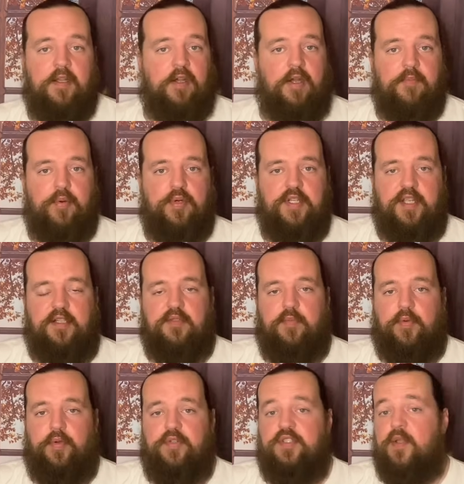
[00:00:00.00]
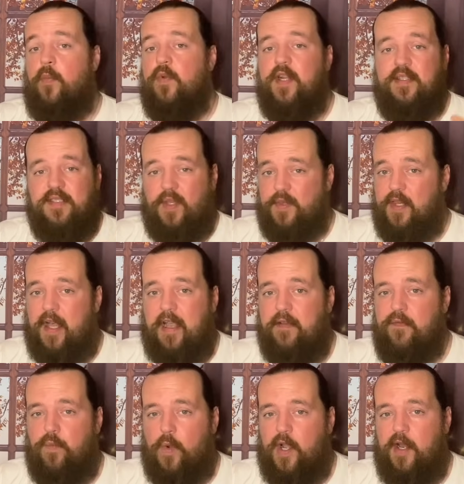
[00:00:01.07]
unpredictable, or someone that's a
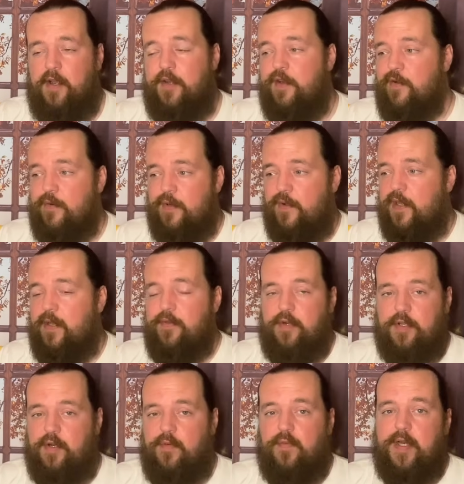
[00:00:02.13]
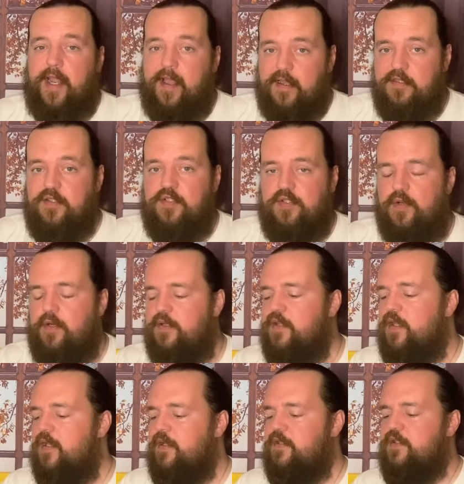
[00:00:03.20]
live wire. You don't know how they're going to react to certain
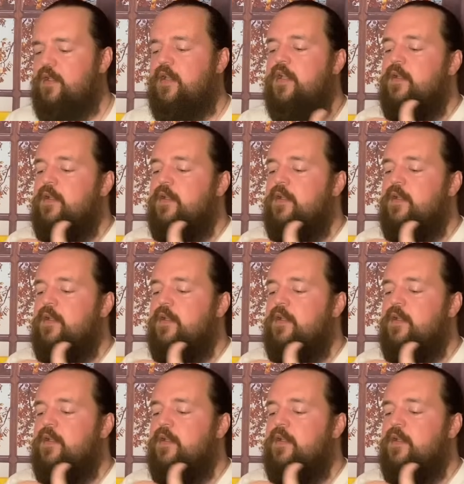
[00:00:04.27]
things.